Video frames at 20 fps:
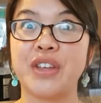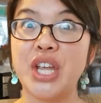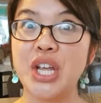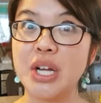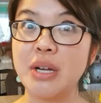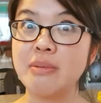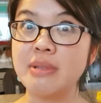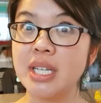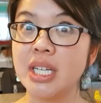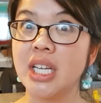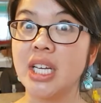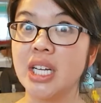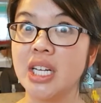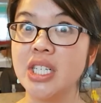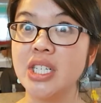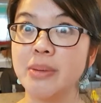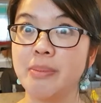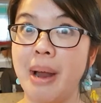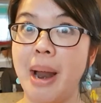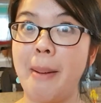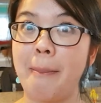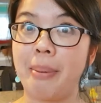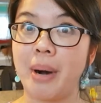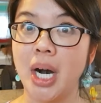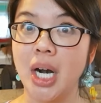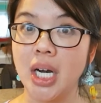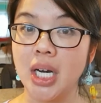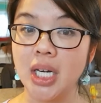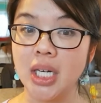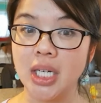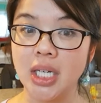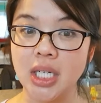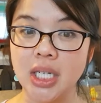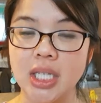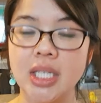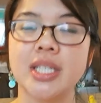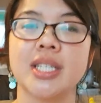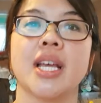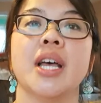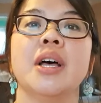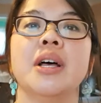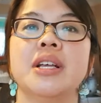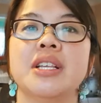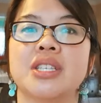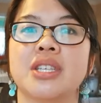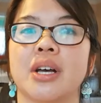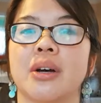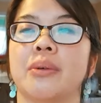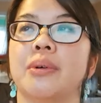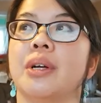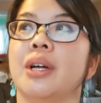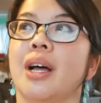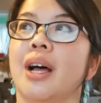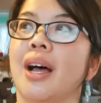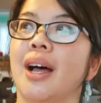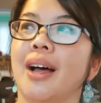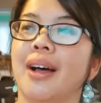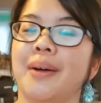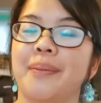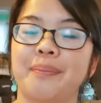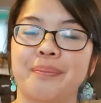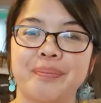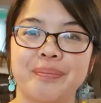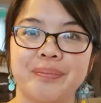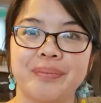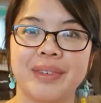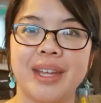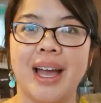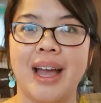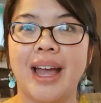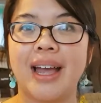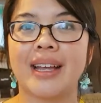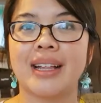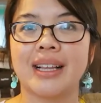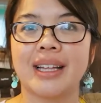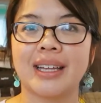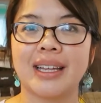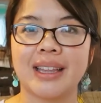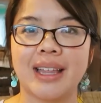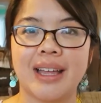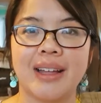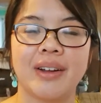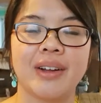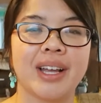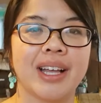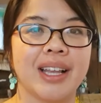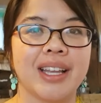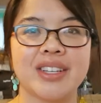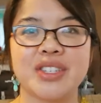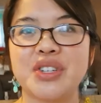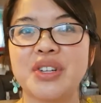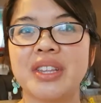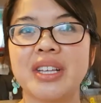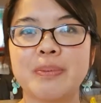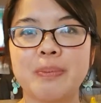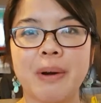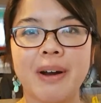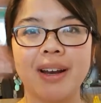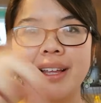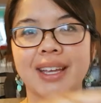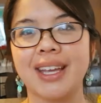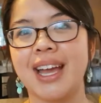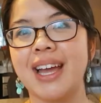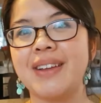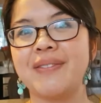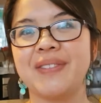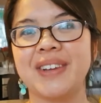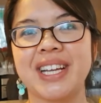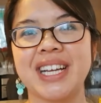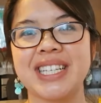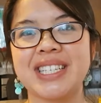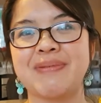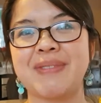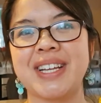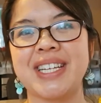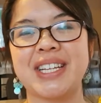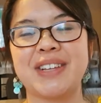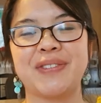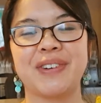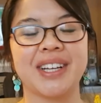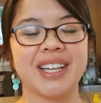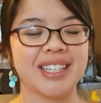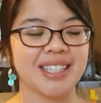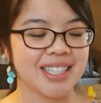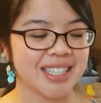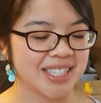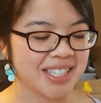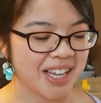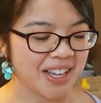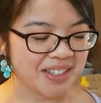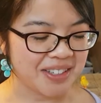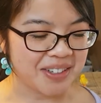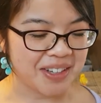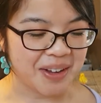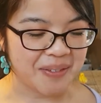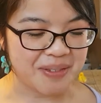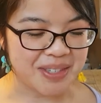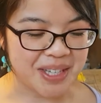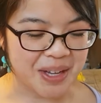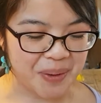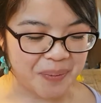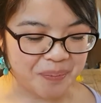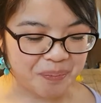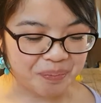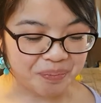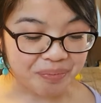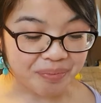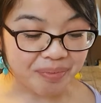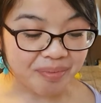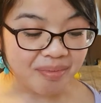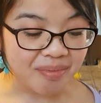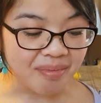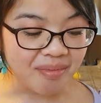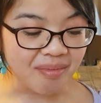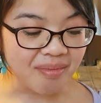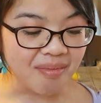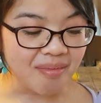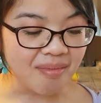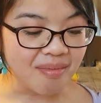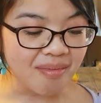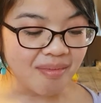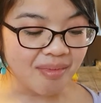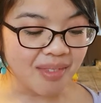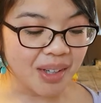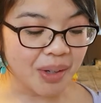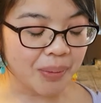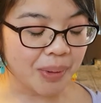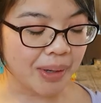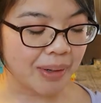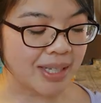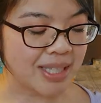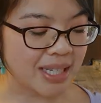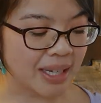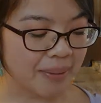fumes are getting to my brains! So, yeah, and clicking that. Okay, let's do this part again because my default ending sucks. Okay, so, where was